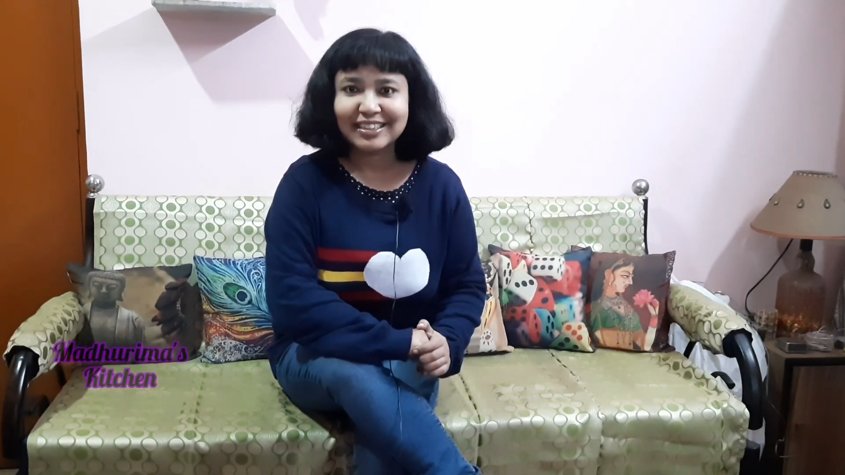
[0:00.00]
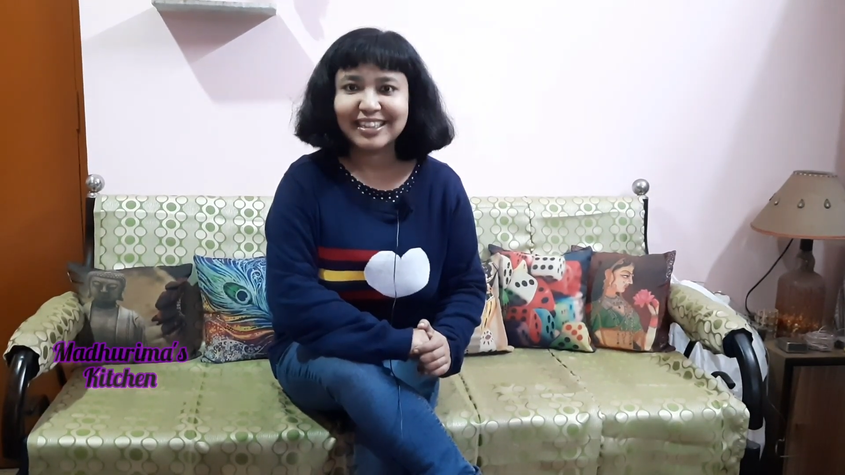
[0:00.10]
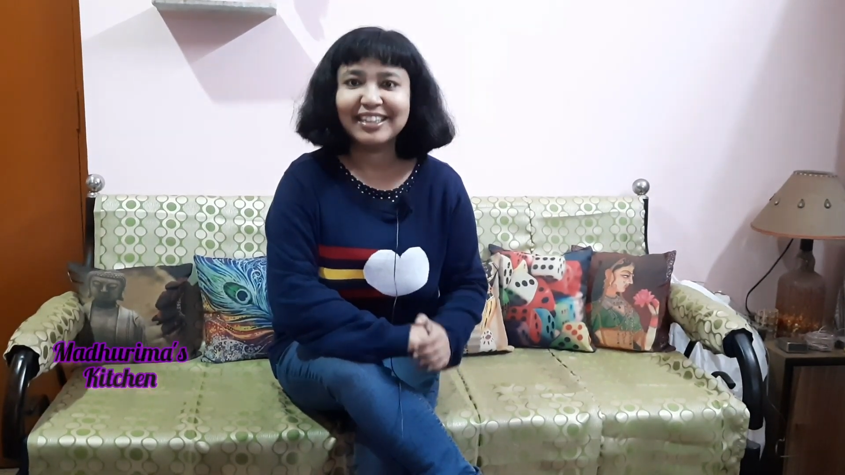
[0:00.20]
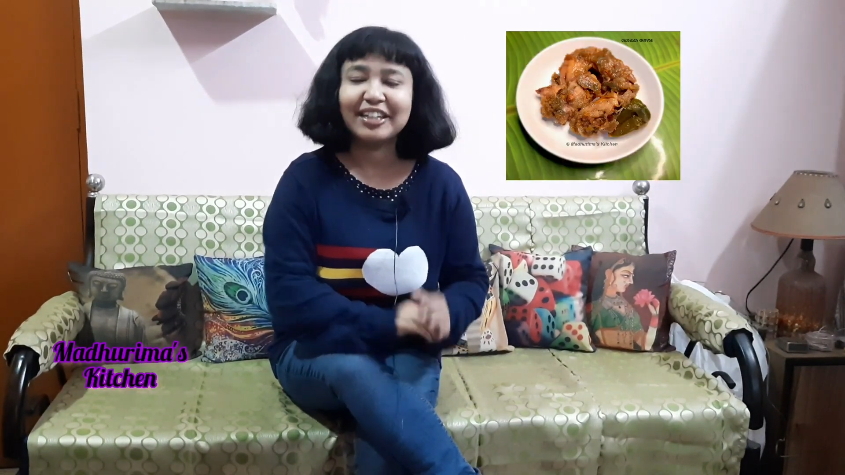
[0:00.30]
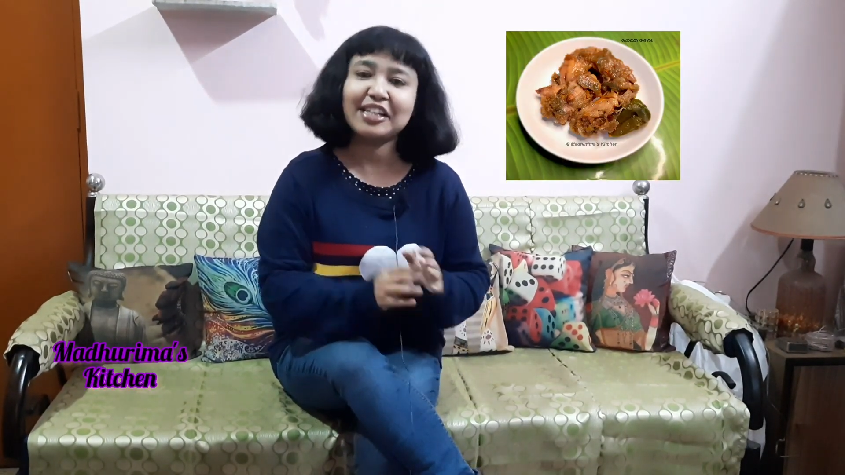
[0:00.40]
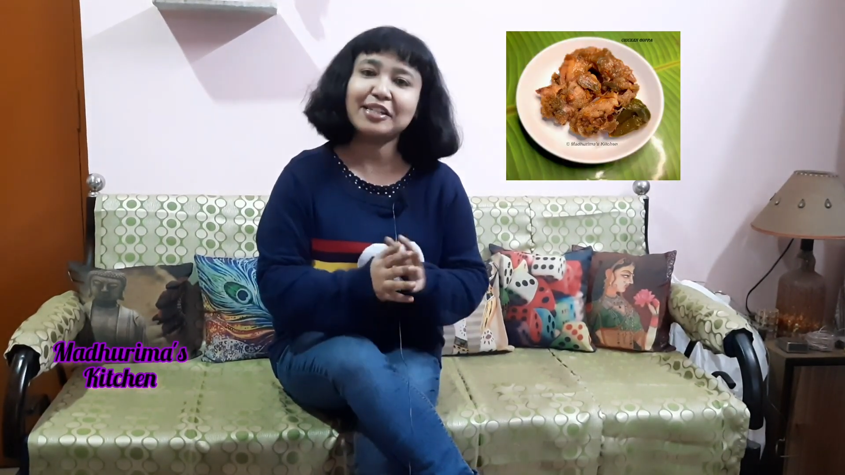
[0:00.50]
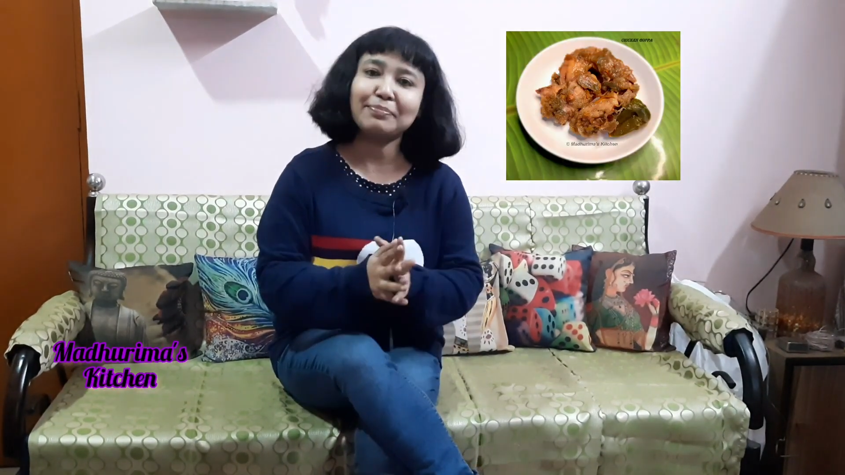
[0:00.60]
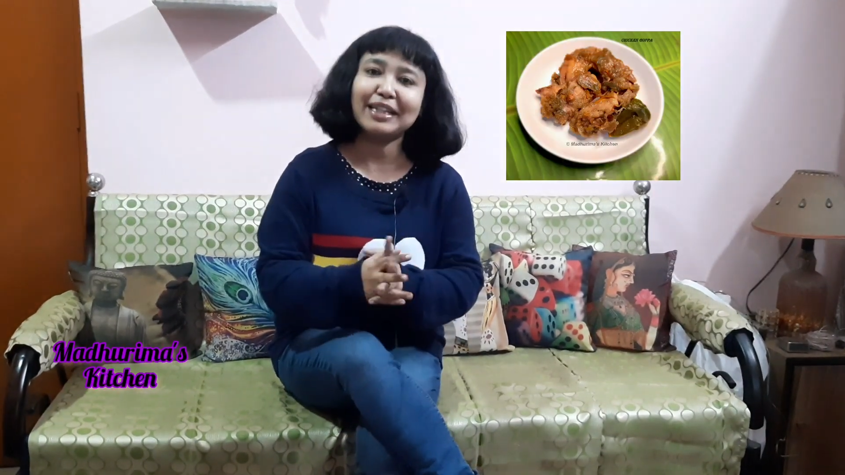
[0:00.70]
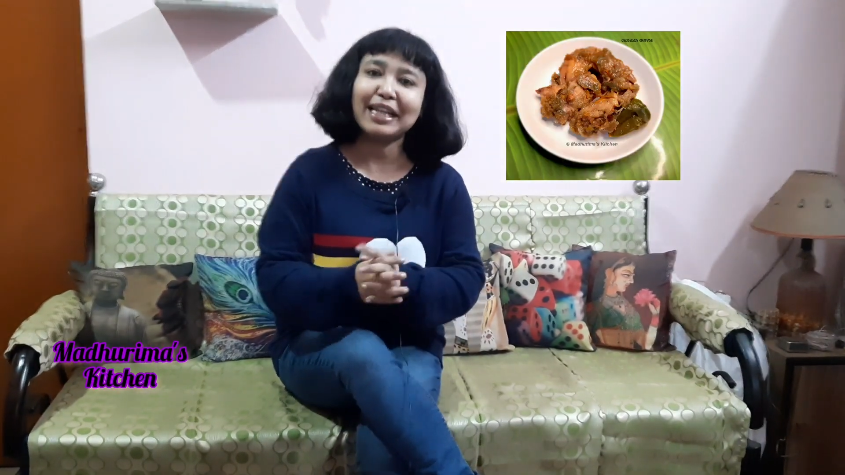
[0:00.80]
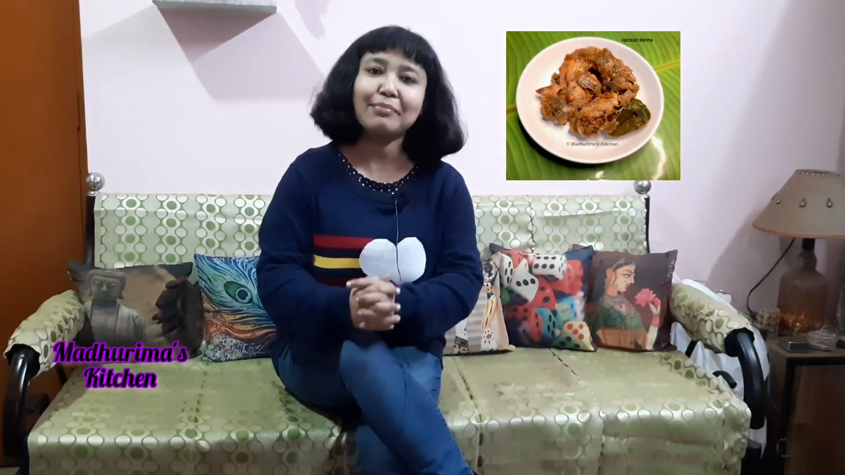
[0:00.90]
The
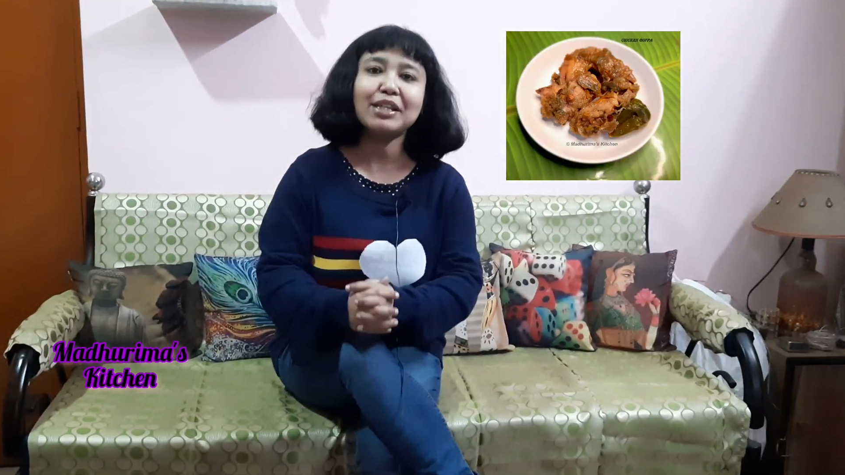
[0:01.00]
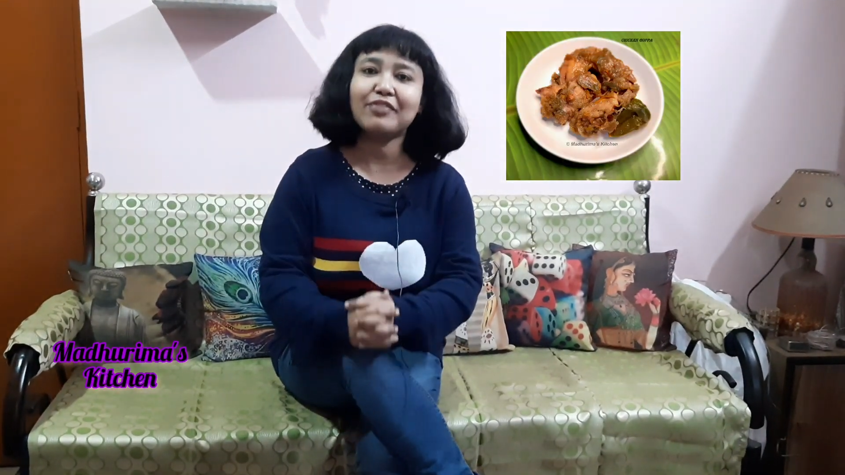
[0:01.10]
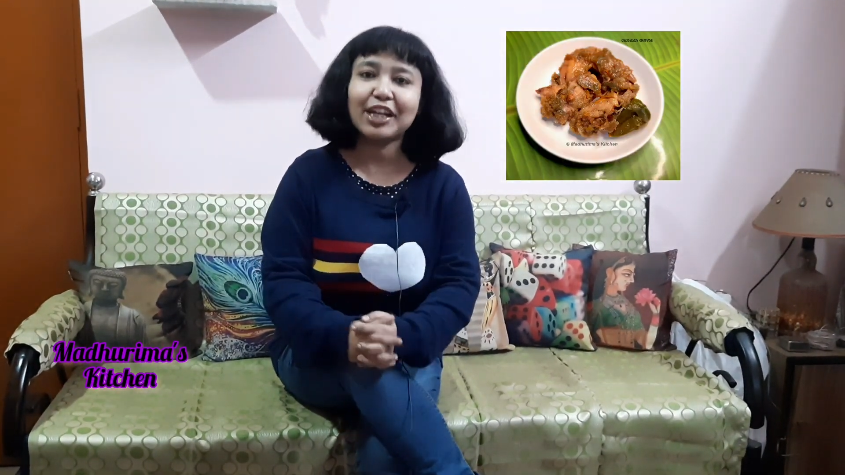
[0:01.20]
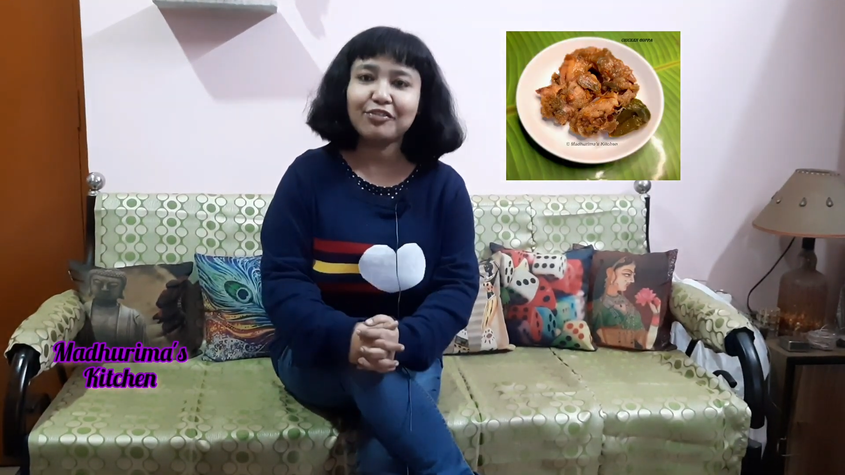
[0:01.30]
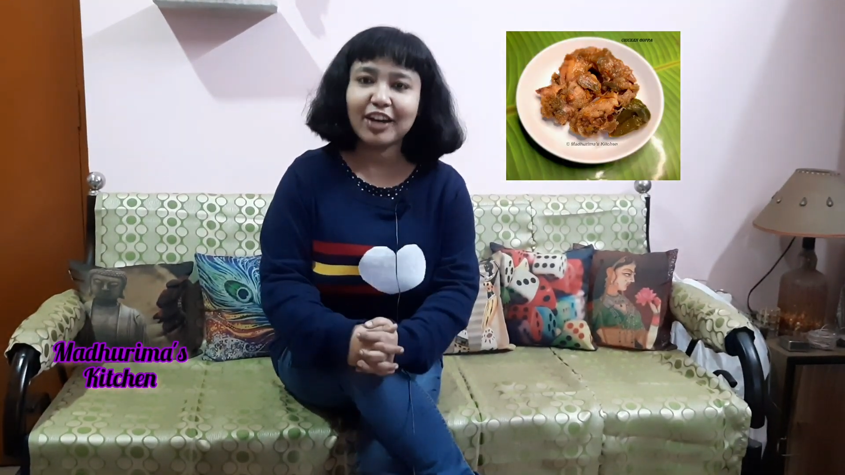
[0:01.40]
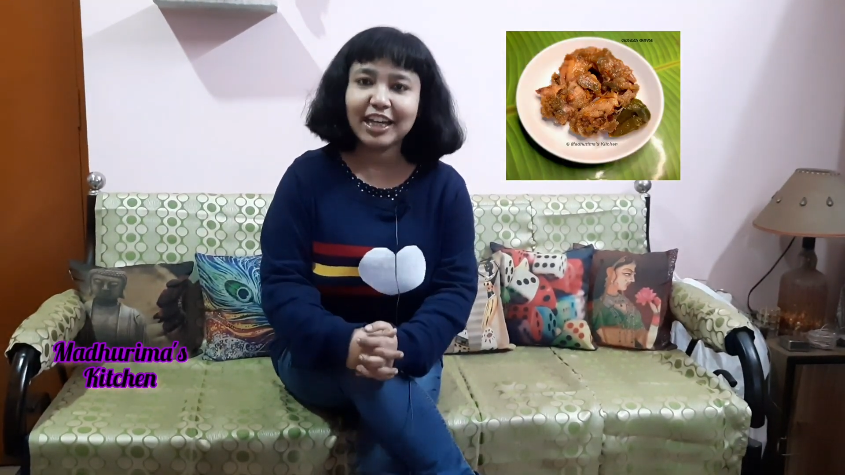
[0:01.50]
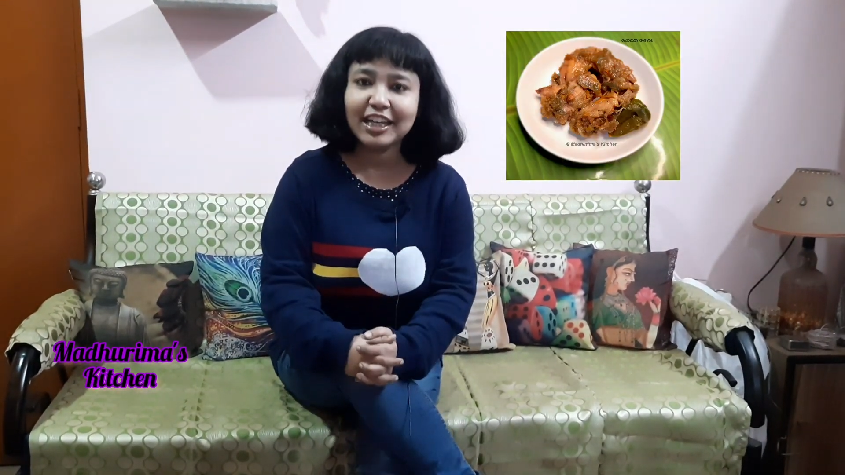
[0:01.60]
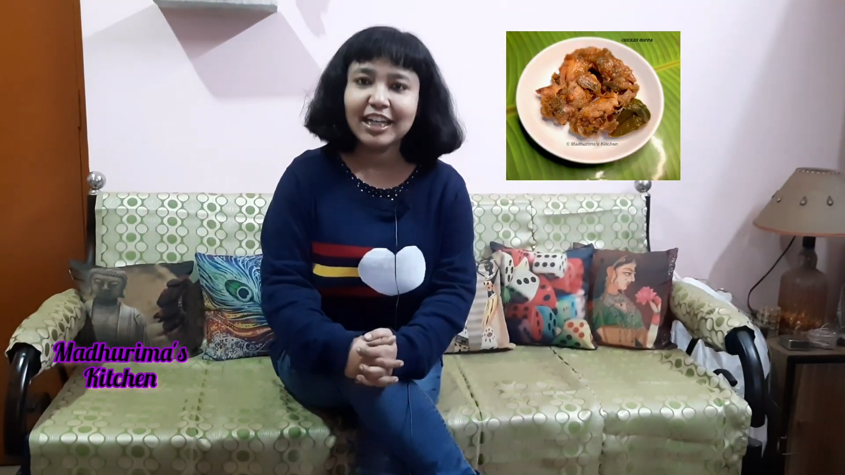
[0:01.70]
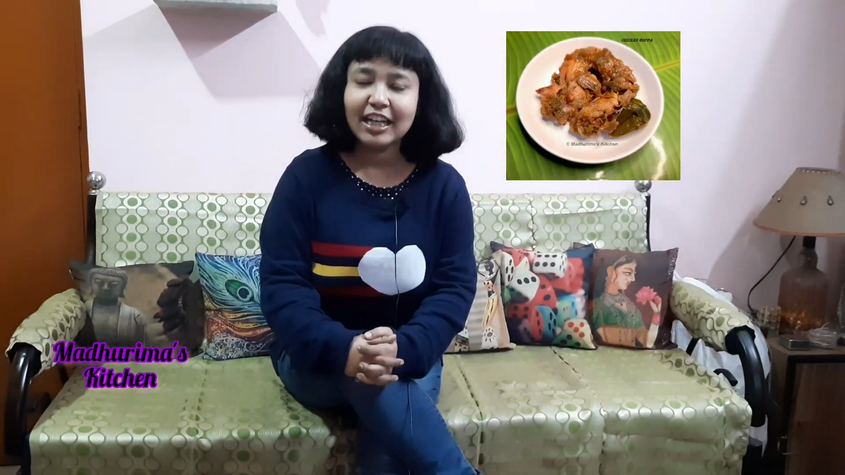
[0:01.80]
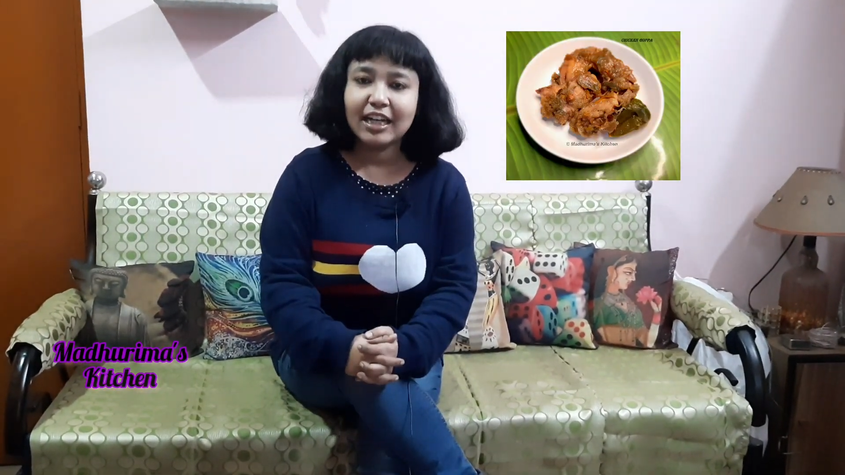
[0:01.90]
recipe name is very funny.